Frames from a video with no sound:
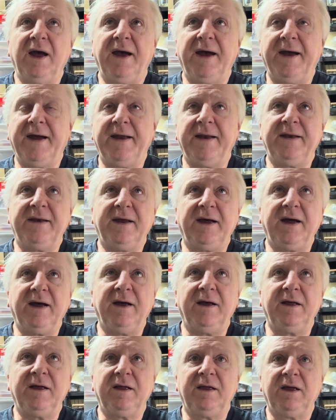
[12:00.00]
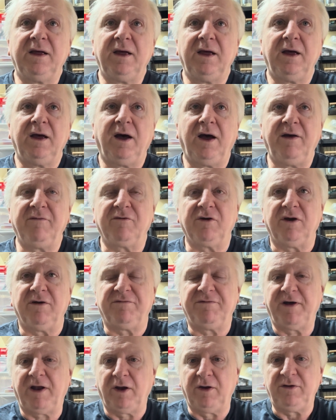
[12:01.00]
And I've got a
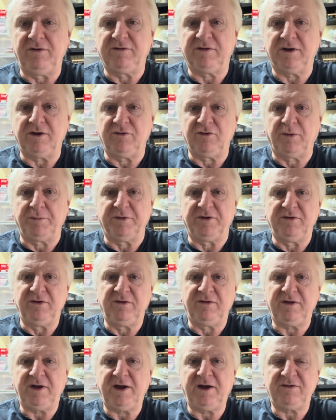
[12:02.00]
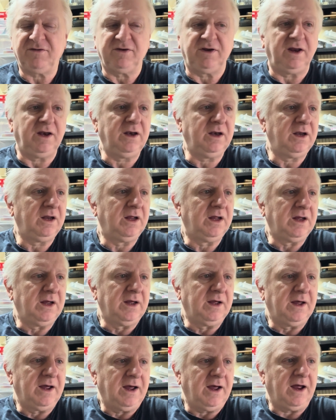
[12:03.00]
fellow who's going to drop a 2000 in,
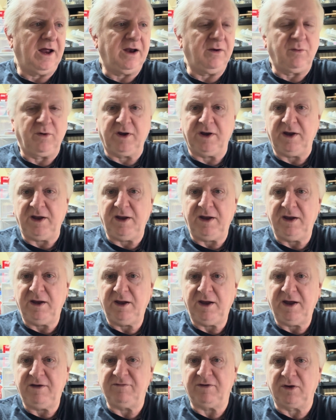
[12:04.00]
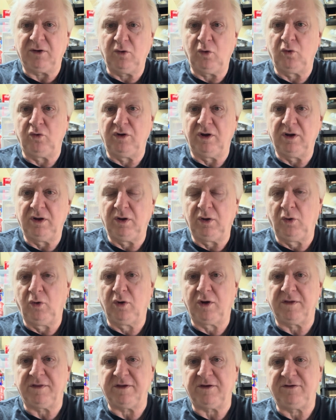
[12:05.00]
and we're going to have a good
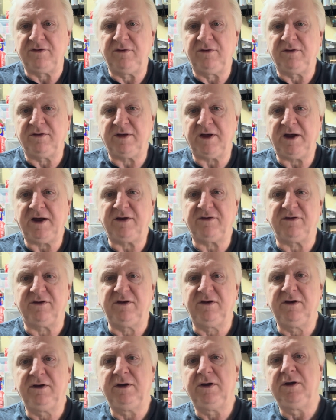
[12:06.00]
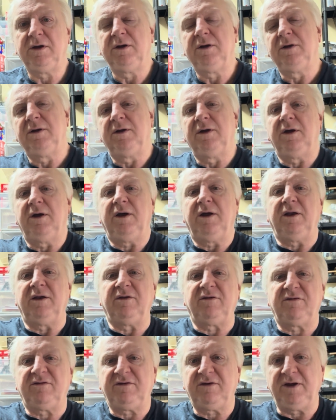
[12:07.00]
look at the 2000
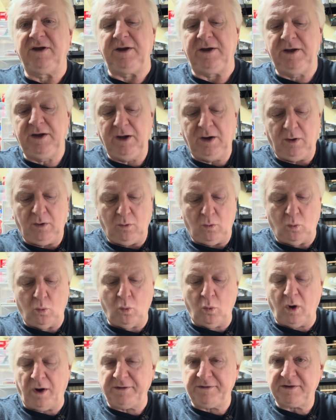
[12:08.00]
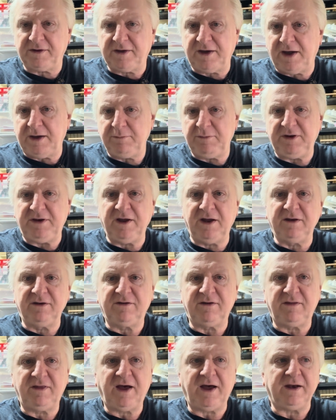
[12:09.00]
and see what can be done
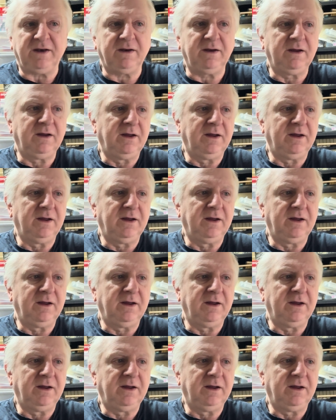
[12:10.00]
to that.